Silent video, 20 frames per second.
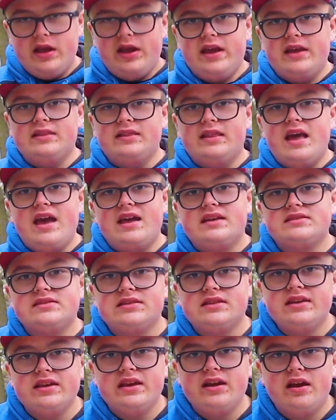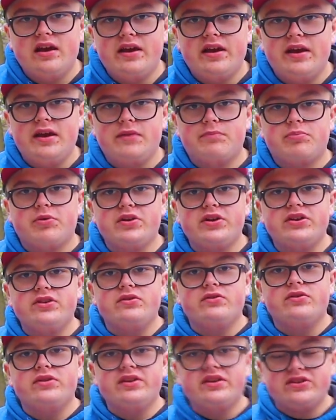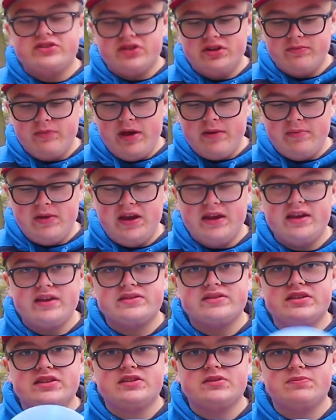And lastly, a pretty new addition to my bag is the